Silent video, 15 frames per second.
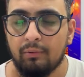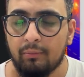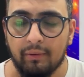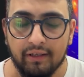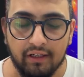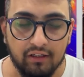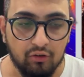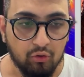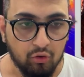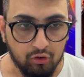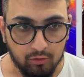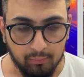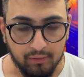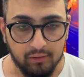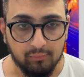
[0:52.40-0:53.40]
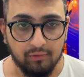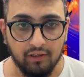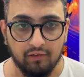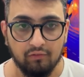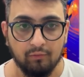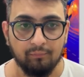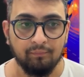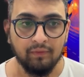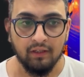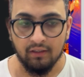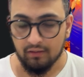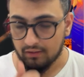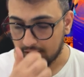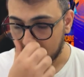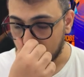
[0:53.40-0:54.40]
migrated to Kotlin Multiplatform.
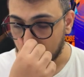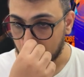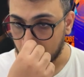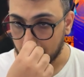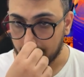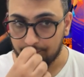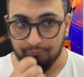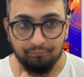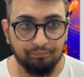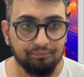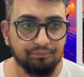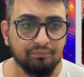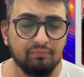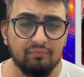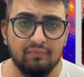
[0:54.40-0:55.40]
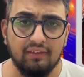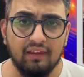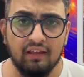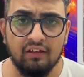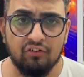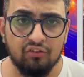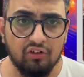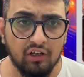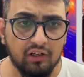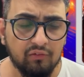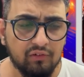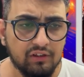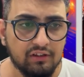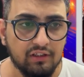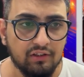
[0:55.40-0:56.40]
So
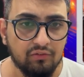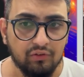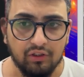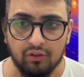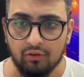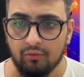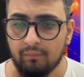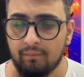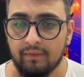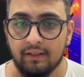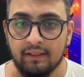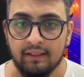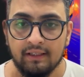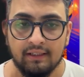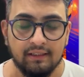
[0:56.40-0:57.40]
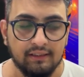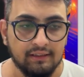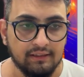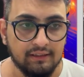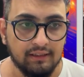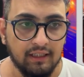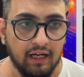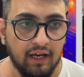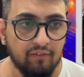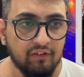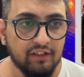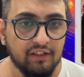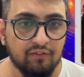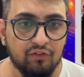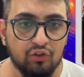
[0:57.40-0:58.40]
starting with this video, I
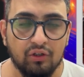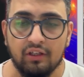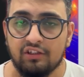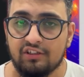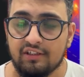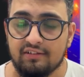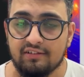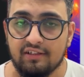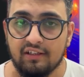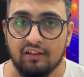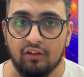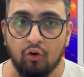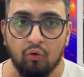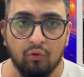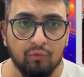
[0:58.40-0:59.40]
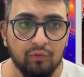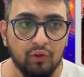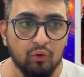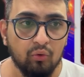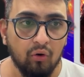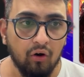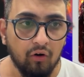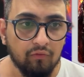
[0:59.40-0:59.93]
will give you just an overview